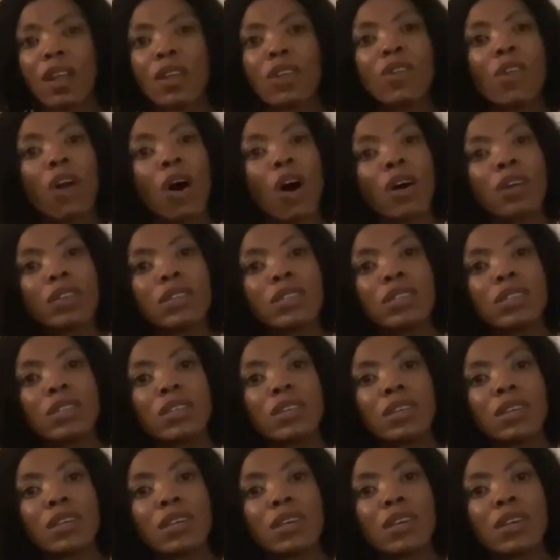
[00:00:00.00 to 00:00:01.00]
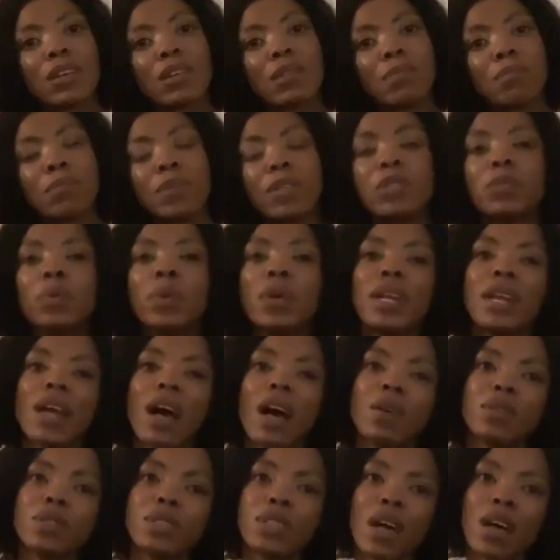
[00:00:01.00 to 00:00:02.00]
Not between
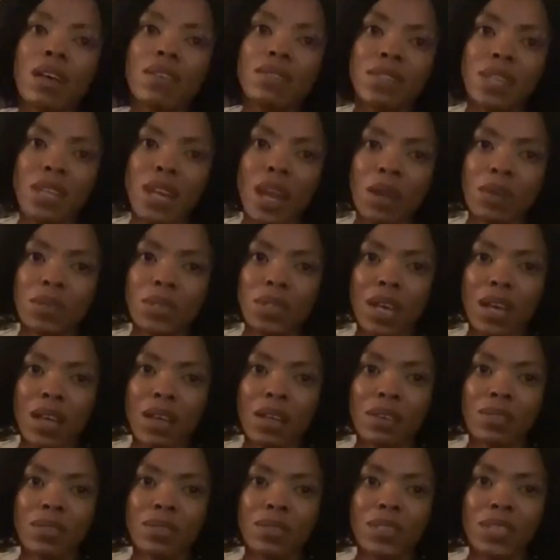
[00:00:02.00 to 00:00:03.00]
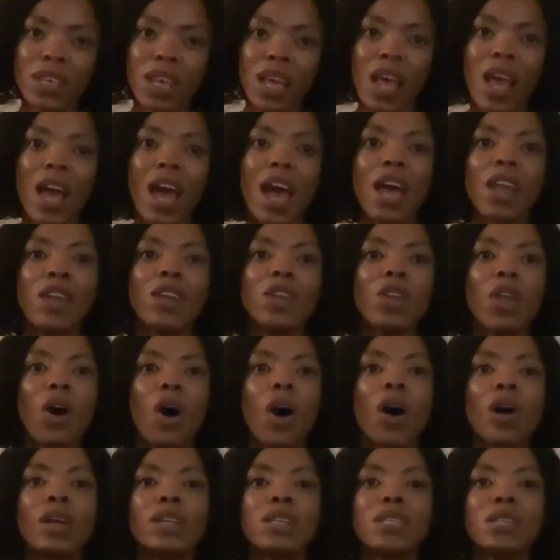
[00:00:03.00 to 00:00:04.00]
ourselves and ourselves, and
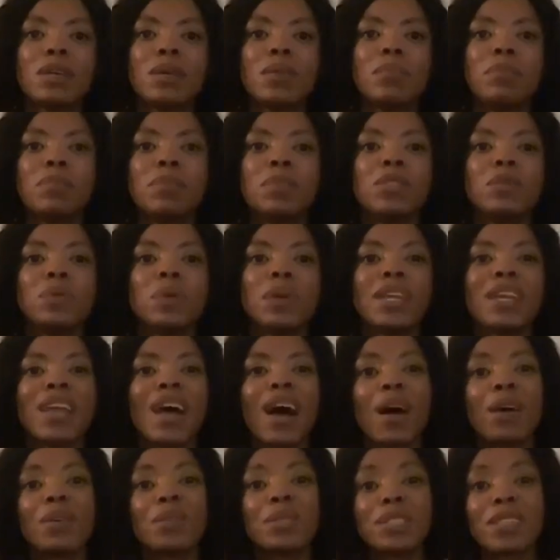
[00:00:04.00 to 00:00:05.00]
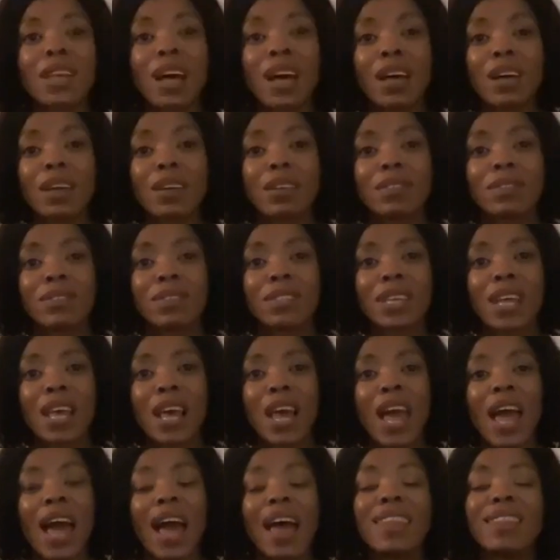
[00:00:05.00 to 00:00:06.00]
not between ourselves
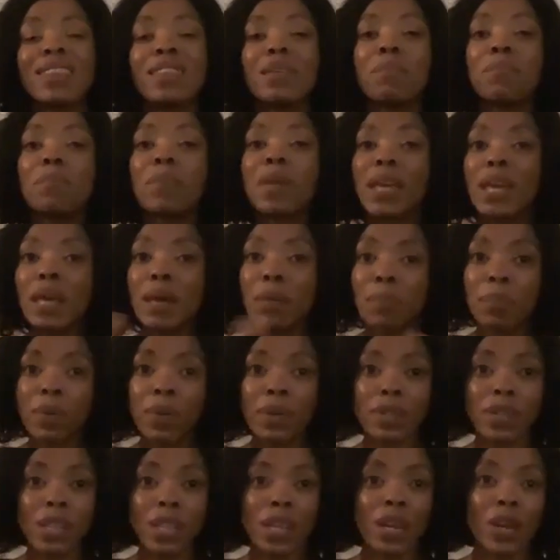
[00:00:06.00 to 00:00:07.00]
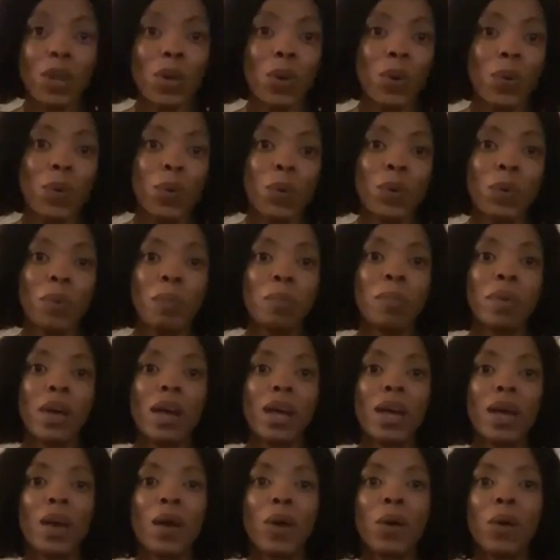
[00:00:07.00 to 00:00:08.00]
and the people in whom
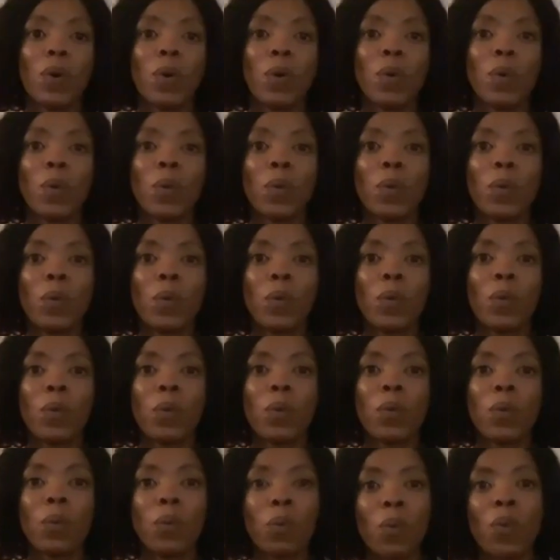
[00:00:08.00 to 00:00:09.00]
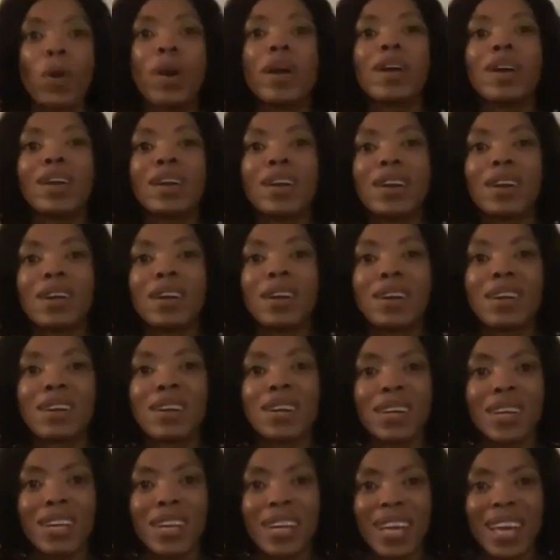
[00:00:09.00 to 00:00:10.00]

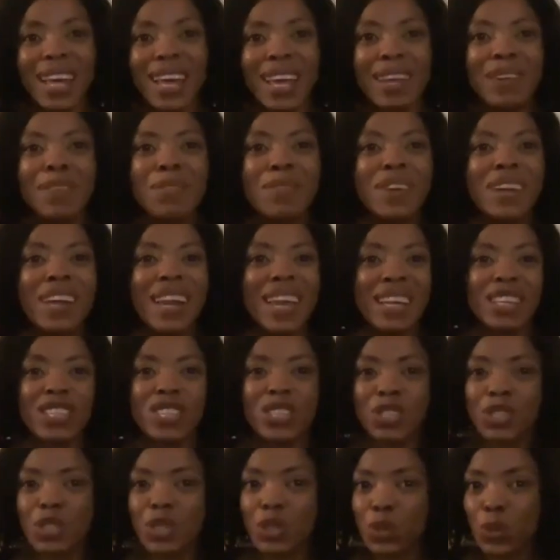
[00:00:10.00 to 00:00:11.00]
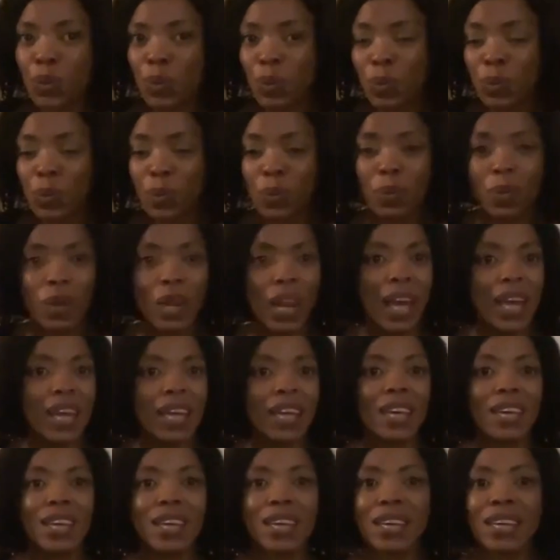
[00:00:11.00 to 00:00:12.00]
we're in relation to,
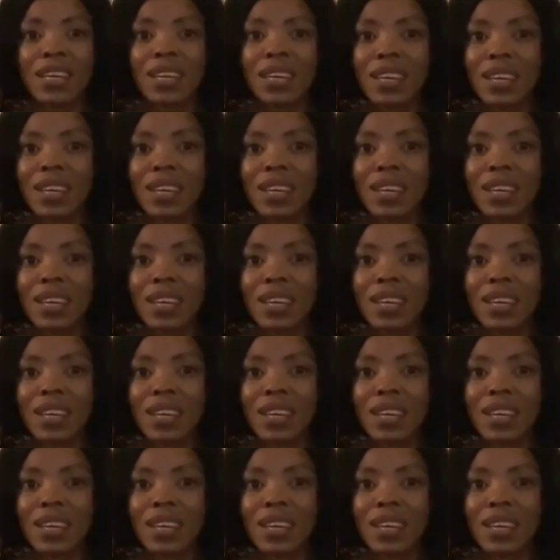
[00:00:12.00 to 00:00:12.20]
like